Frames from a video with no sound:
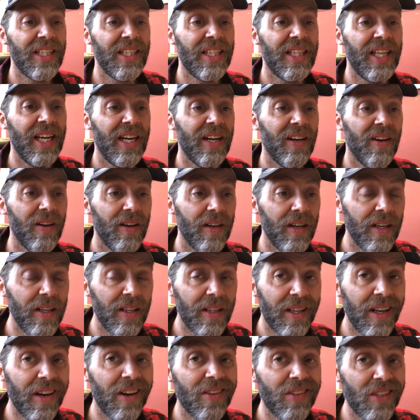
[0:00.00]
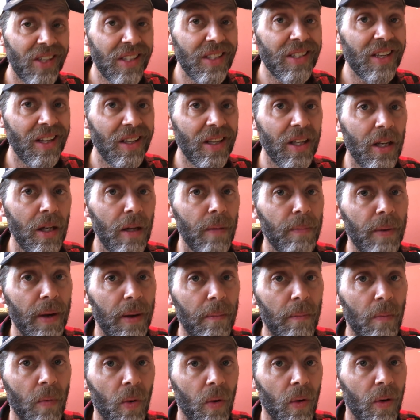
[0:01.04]
they're they're just a little bit
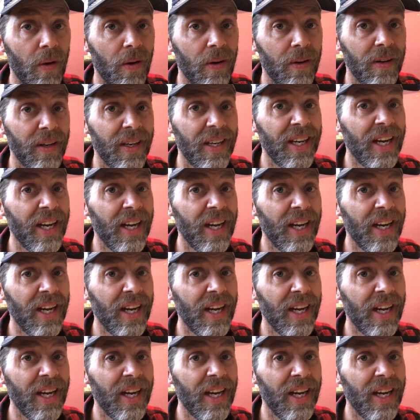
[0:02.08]
more